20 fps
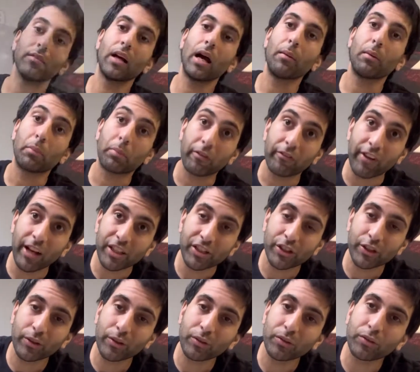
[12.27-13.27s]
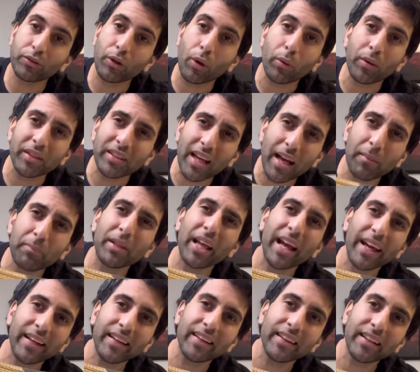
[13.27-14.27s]
I'm a professional. Don't attempt
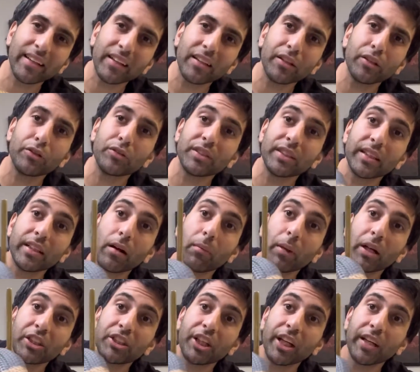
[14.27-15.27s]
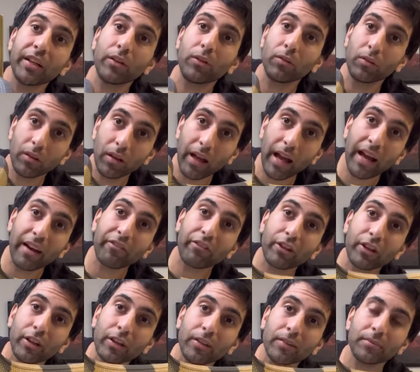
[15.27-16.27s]
anything you see on my channel,
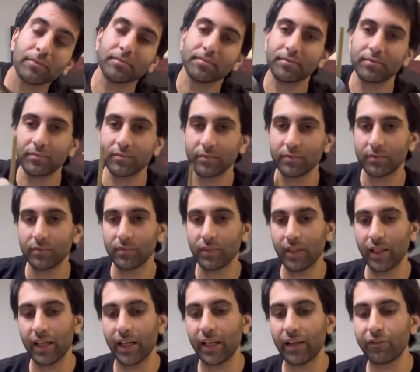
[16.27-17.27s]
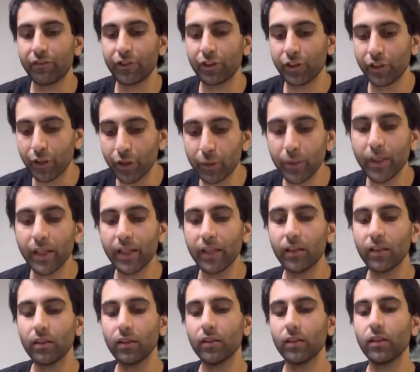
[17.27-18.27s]
ever. And if you're new here,
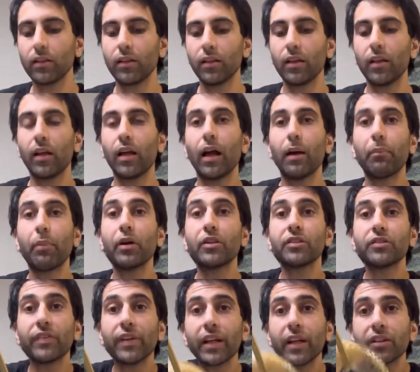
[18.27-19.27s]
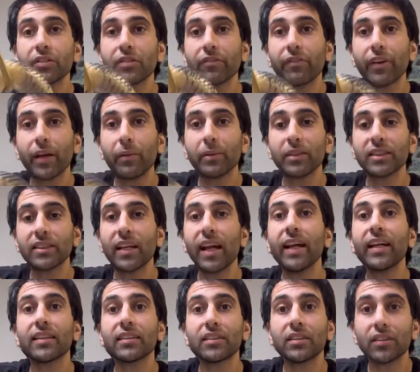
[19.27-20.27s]
I post videos on venomous
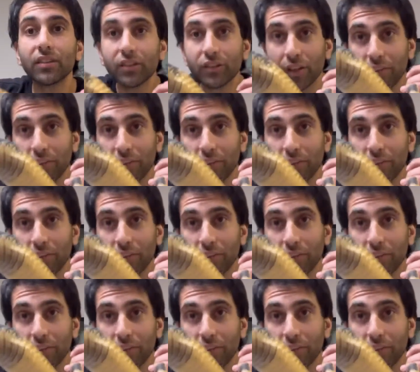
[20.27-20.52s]
snakes, so